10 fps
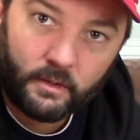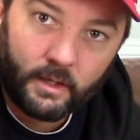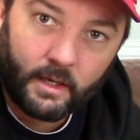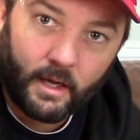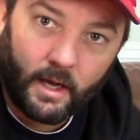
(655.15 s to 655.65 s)

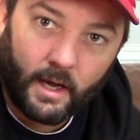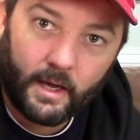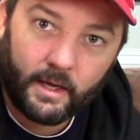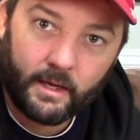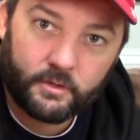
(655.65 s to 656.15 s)
And
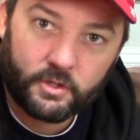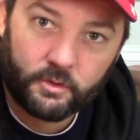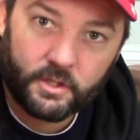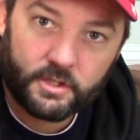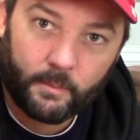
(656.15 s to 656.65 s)
I have
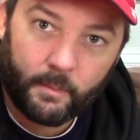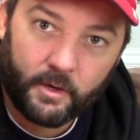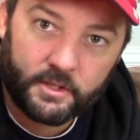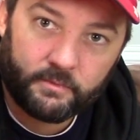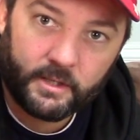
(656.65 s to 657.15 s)
showed this on my
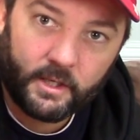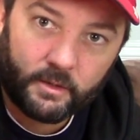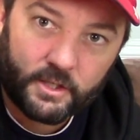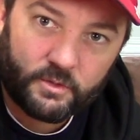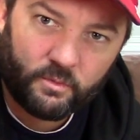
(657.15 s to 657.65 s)
punch
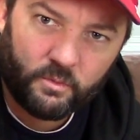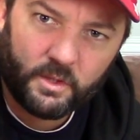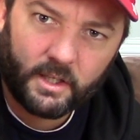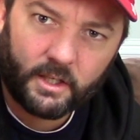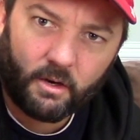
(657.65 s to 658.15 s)
video and it's
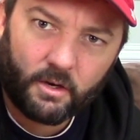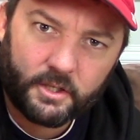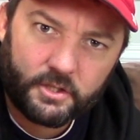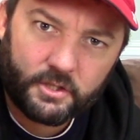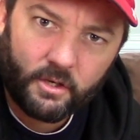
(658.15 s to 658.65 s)
really
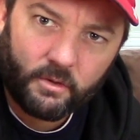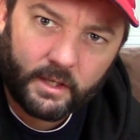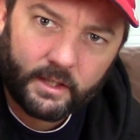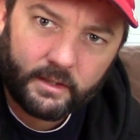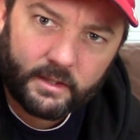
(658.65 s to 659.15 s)
hard to show
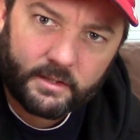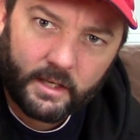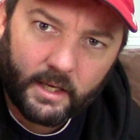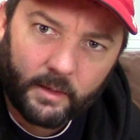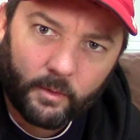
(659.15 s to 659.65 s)
in this
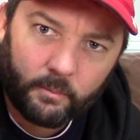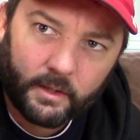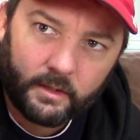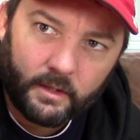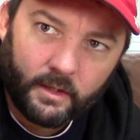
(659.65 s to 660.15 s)
camera, but